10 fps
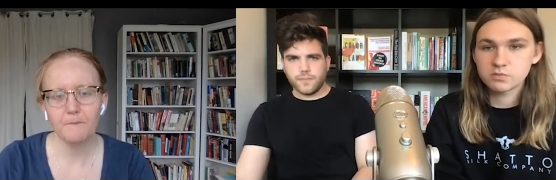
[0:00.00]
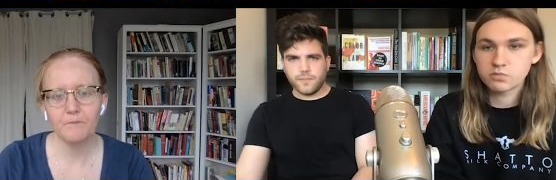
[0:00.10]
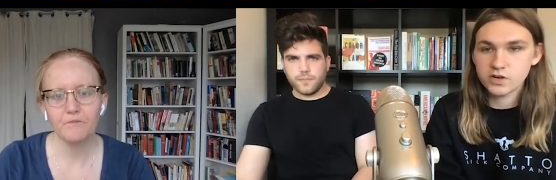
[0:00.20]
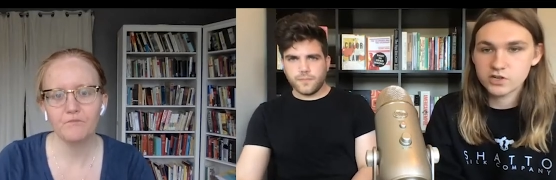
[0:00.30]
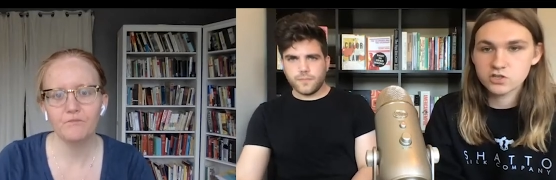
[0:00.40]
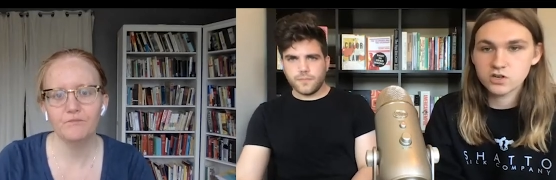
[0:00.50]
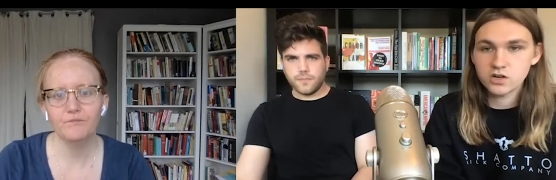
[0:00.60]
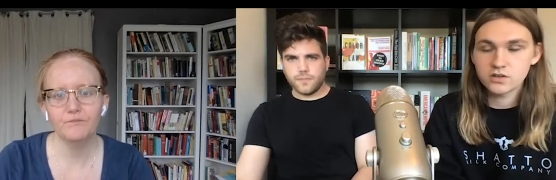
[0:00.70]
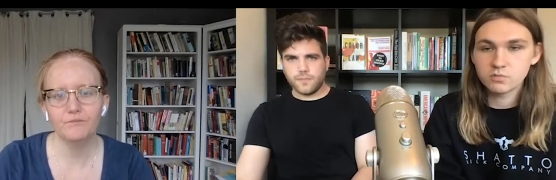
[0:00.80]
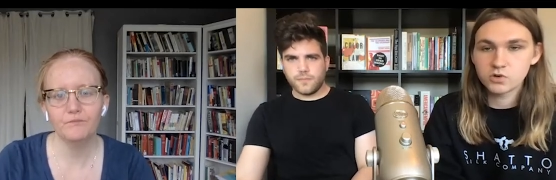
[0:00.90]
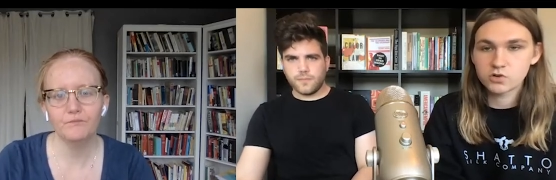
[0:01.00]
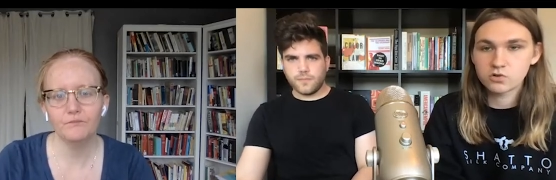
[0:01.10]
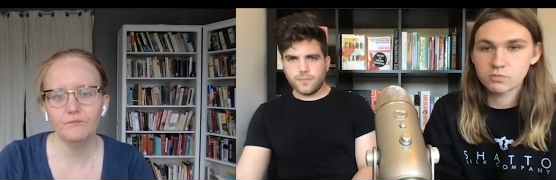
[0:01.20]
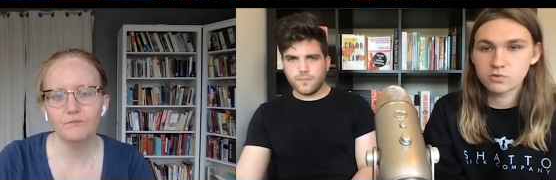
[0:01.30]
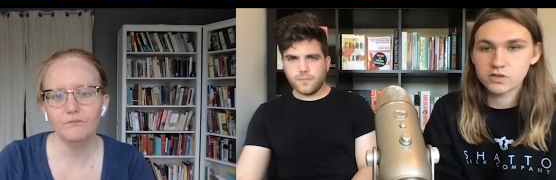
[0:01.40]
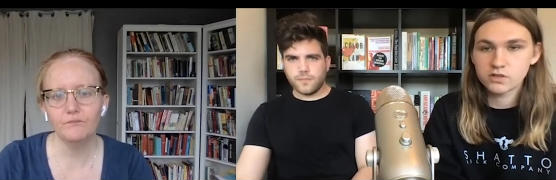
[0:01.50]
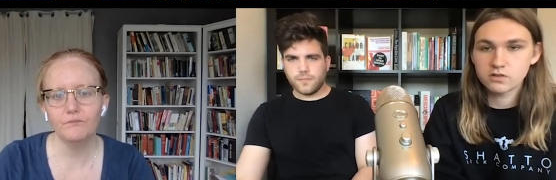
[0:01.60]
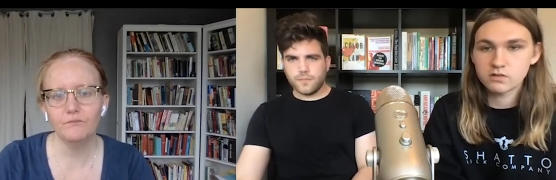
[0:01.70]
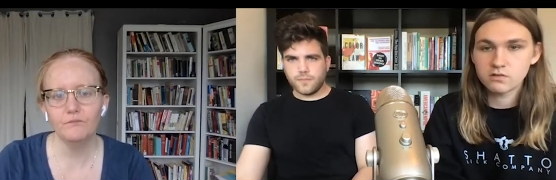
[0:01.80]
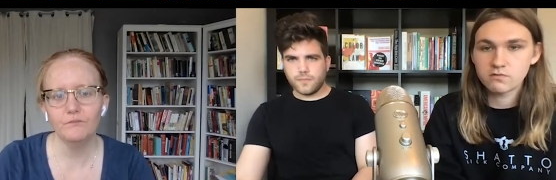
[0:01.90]
Speaker 1: pressure on the more corporate
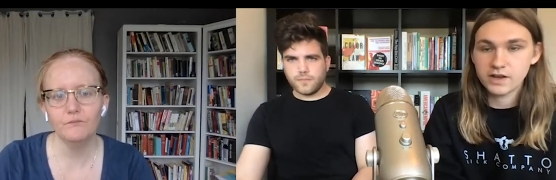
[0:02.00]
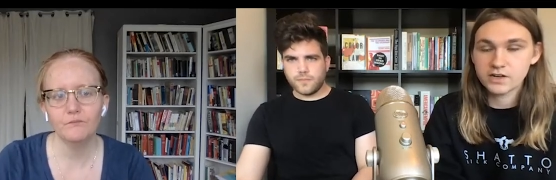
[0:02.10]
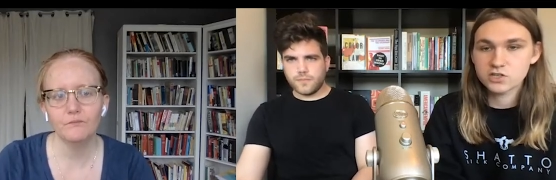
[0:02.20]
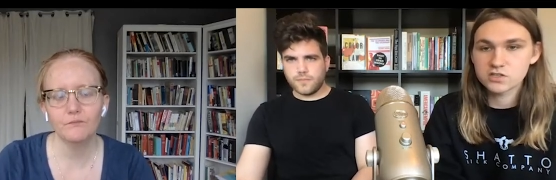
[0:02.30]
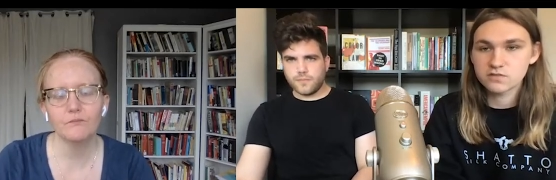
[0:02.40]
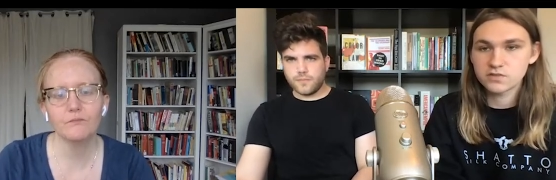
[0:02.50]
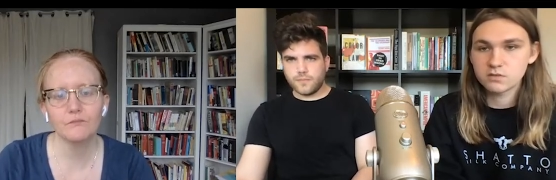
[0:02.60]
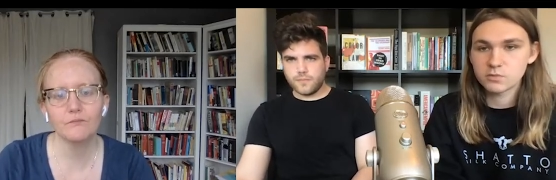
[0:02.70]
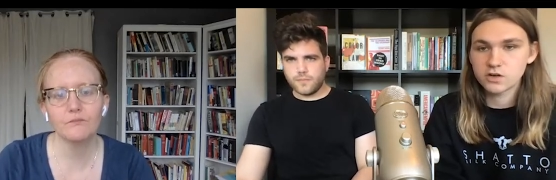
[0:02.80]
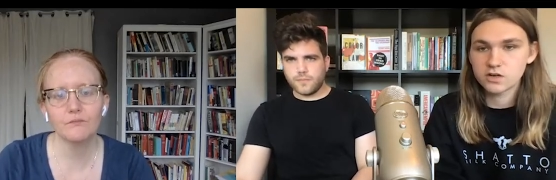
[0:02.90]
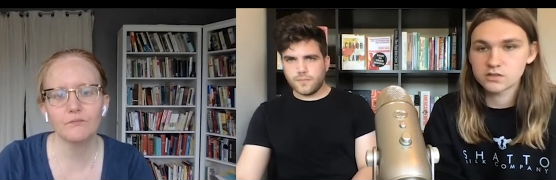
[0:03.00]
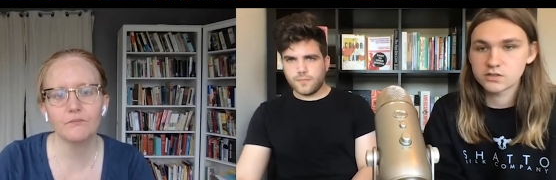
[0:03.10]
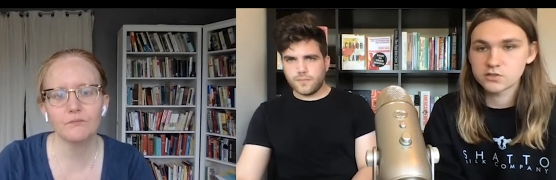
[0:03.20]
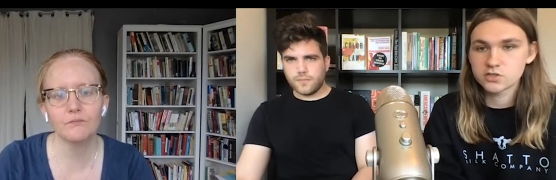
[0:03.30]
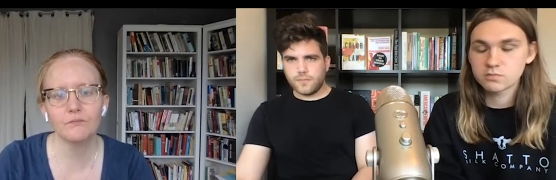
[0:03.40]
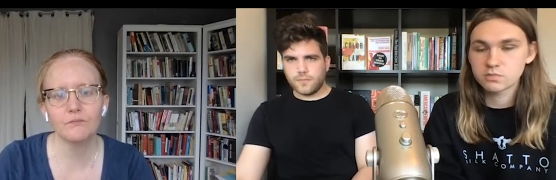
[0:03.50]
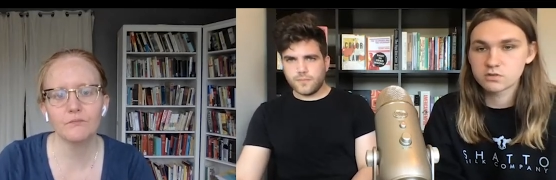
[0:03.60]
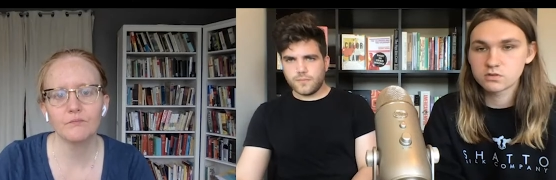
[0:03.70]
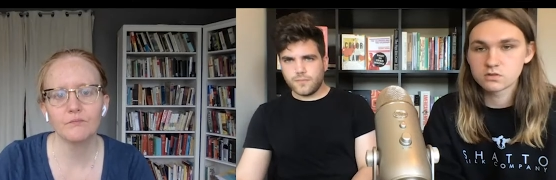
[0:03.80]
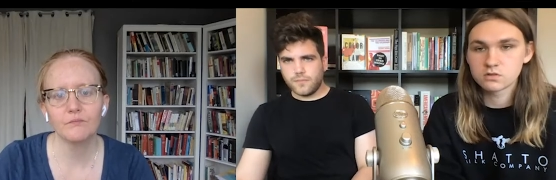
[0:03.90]
factions of the Democratic leadership?
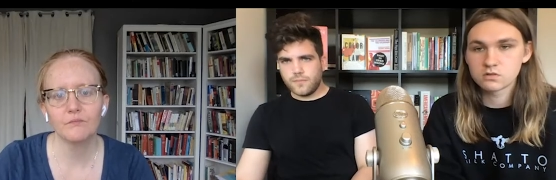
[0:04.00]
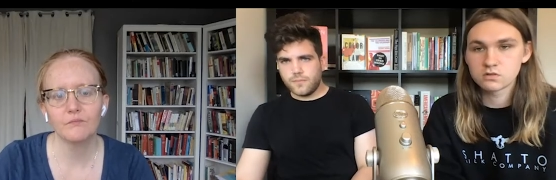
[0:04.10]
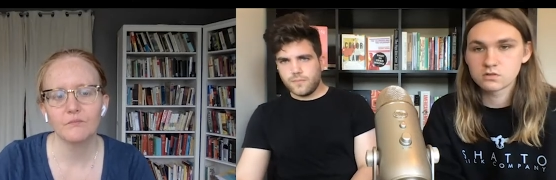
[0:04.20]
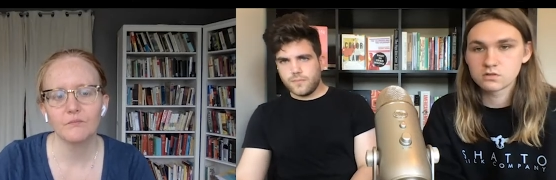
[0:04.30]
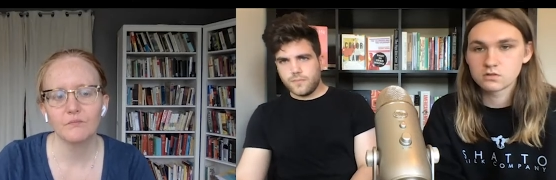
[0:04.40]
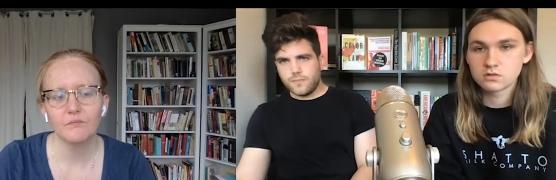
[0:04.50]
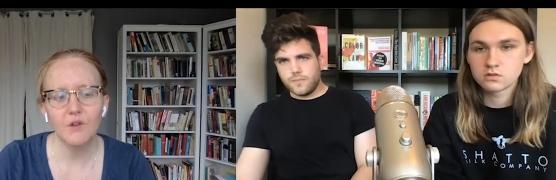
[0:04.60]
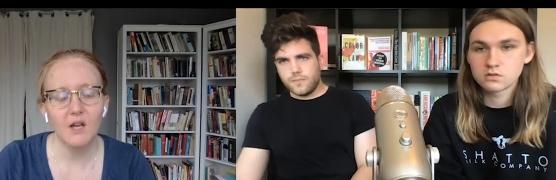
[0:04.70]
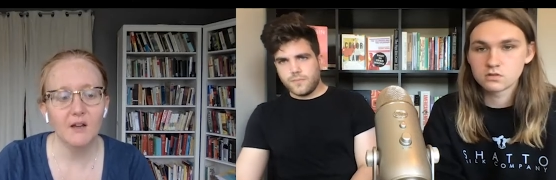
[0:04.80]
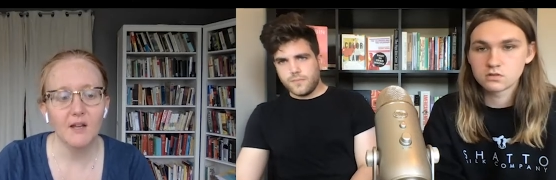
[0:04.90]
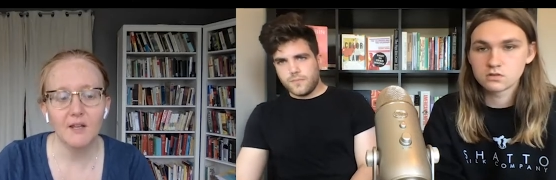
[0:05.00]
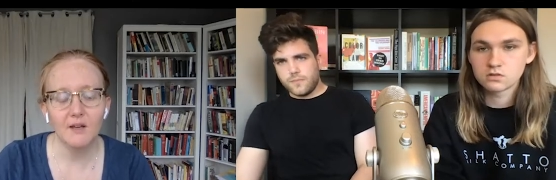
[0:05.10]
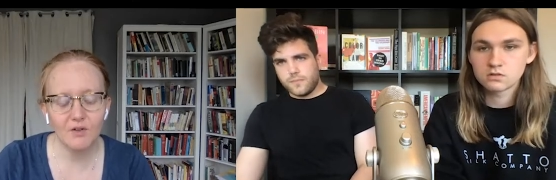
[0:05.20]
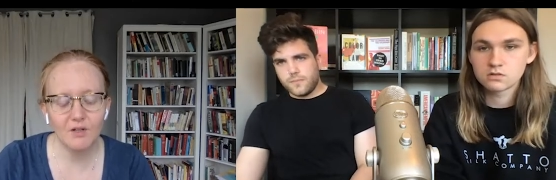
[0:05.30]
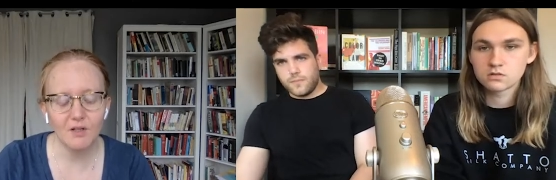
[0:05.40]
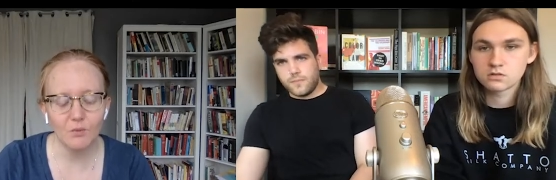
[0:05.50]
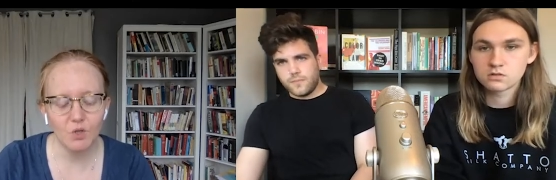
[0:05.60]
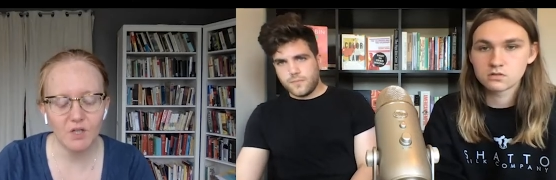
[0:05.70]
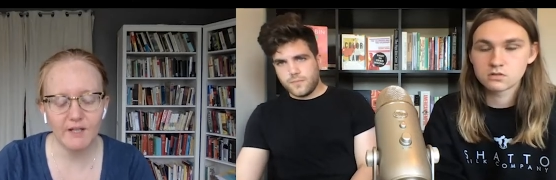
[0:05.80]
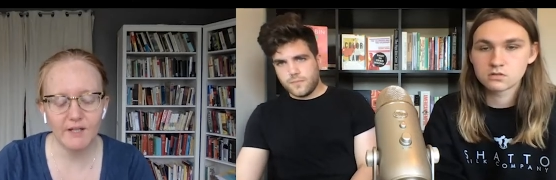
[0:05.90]
Speaker 2: Yeah, I definitely
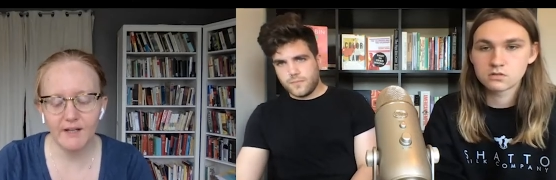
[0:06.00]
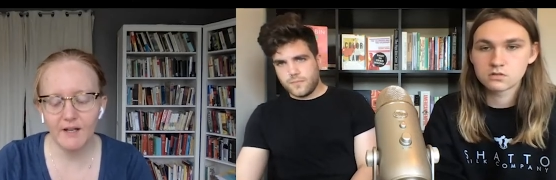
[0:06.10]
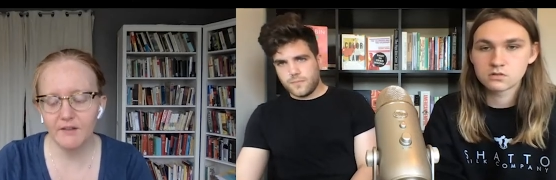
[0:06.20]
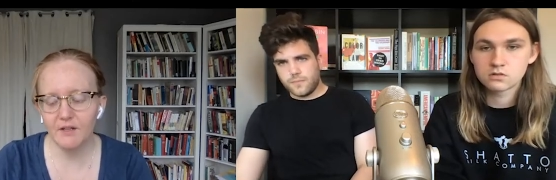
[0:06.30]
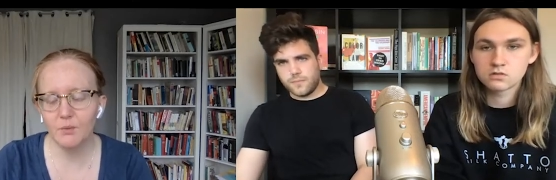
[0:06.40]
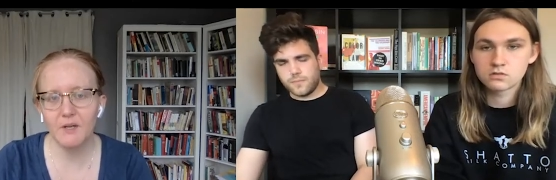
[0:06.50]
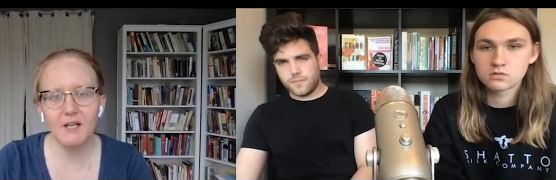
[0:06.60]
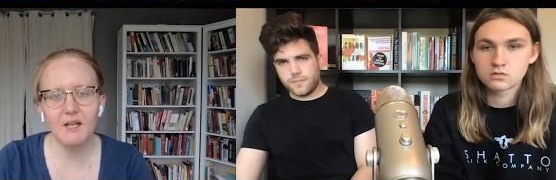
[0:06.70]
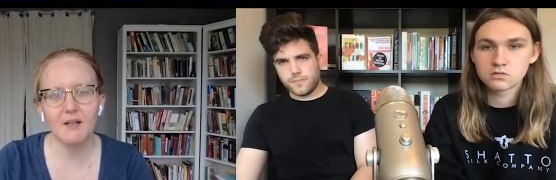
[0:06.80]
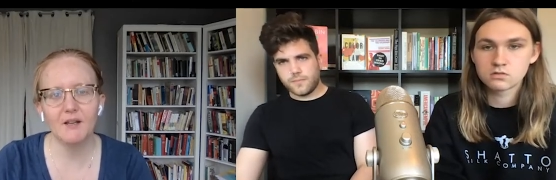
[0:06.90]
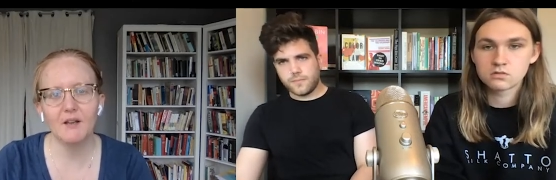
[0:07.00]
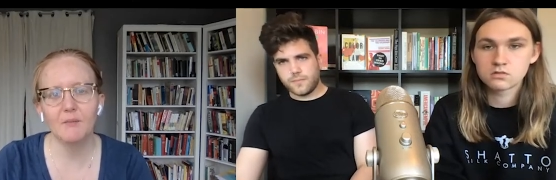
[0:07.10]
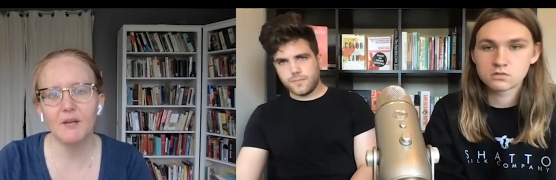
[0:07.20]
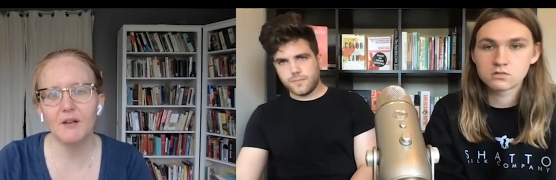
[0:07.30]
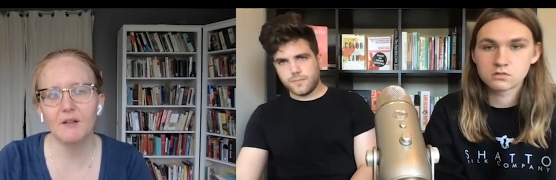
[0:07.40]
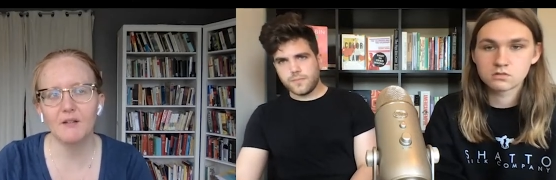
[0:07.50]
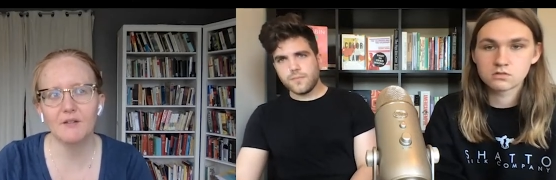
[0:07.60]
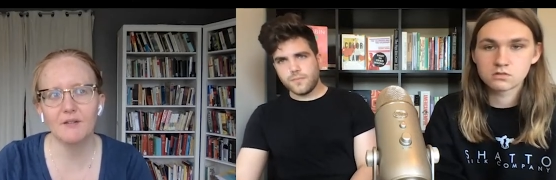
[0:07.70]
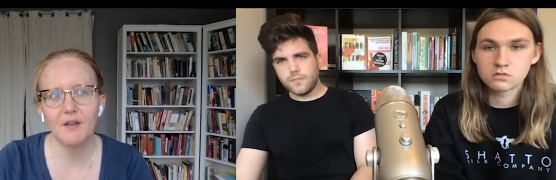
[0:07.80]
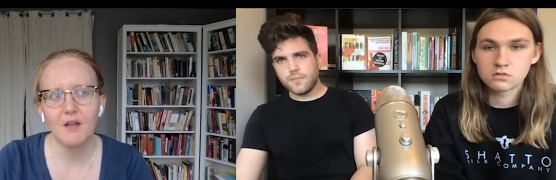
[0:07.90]
would. And I think we need it
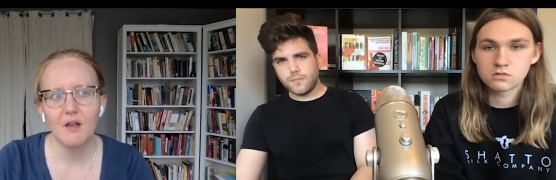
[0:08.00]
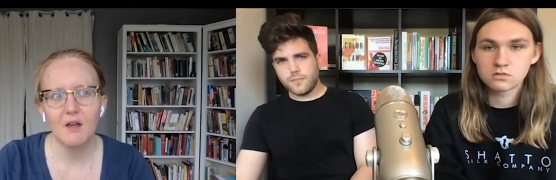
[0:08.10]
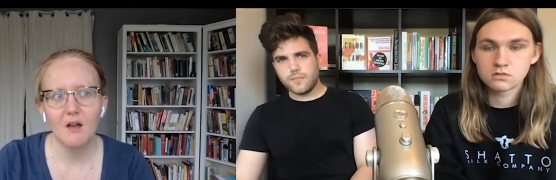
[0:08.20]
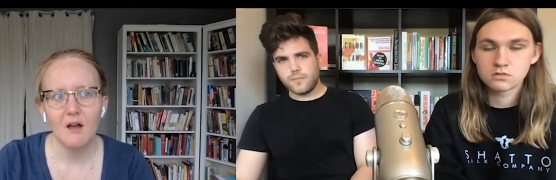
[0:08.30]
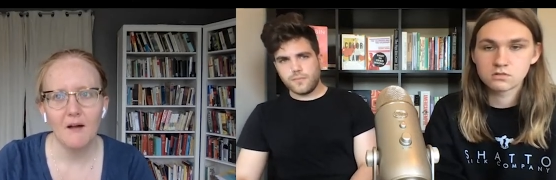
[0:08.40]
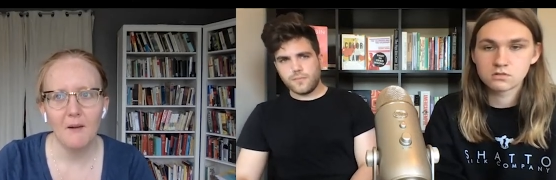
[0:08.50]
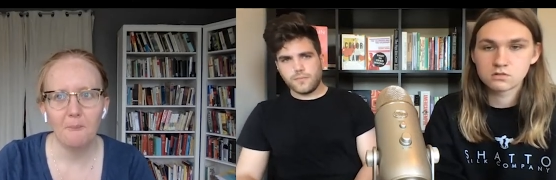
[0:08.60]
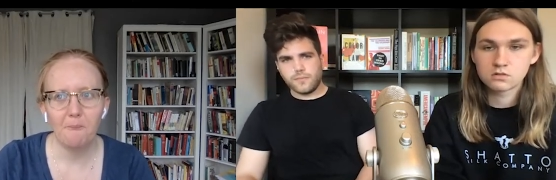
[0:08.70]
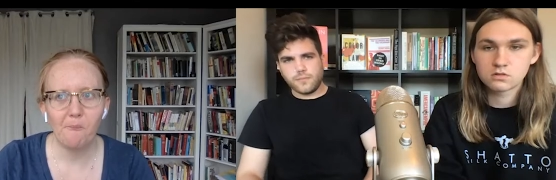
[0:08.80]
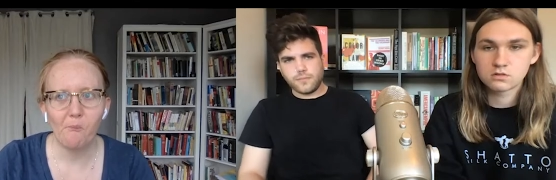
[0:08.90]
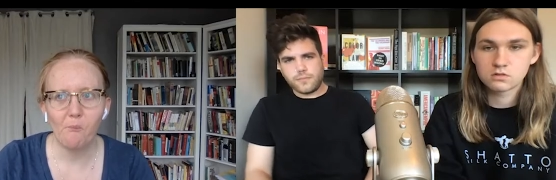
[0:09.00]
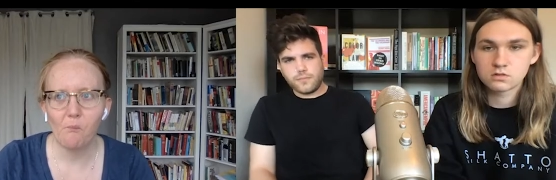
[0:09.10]
because, um,